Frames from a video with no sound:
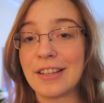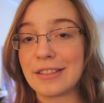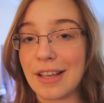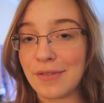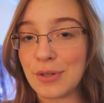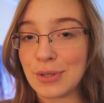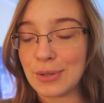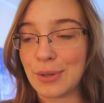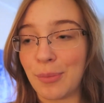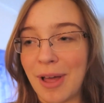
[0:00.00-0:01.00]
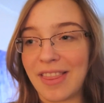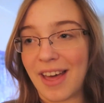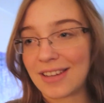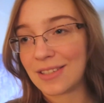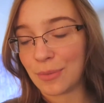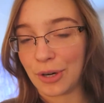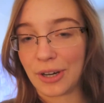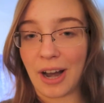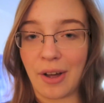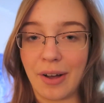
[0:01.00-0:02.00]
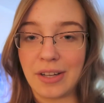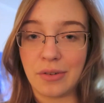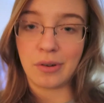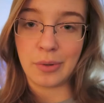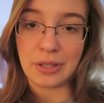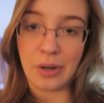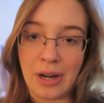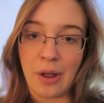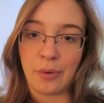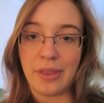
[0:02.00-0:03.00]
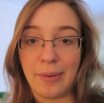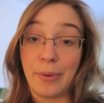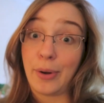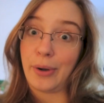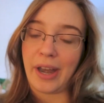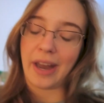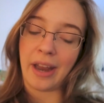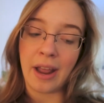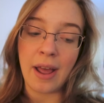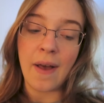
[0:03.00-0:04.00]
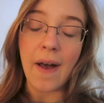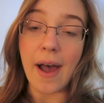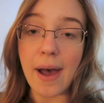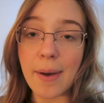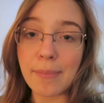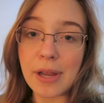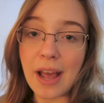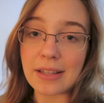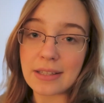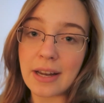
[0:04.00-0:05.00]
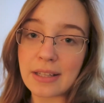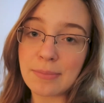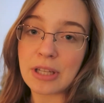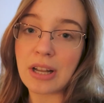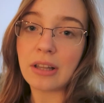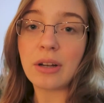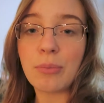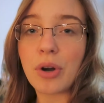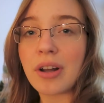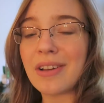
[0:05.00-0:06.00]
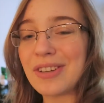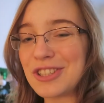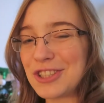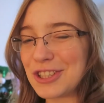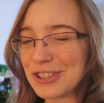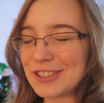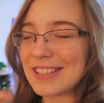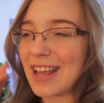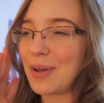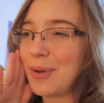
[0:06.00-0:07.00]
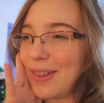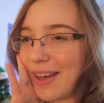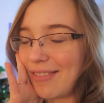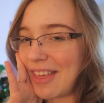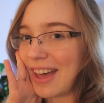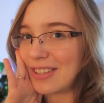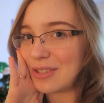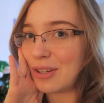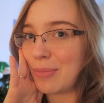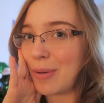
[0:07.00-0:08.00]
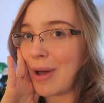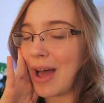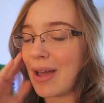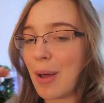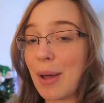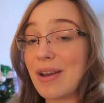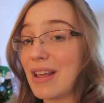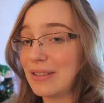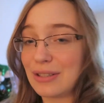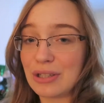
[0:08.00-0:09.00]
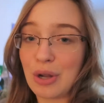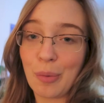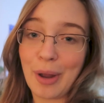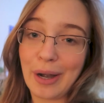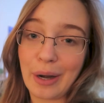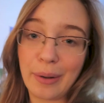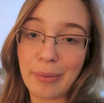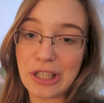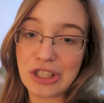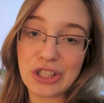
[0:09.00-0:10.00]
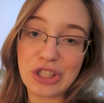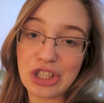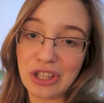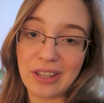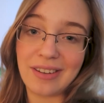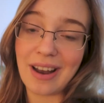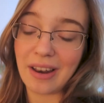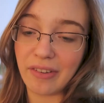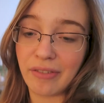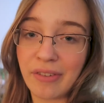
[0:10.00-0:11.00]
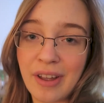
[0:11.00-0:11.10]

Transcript: safe to assume that didn't work out. I don't know what's going on with it, but okay. But yeah, today's been a little more of a chill day. We love that. It's not by my next to no makeup and just chilling kind of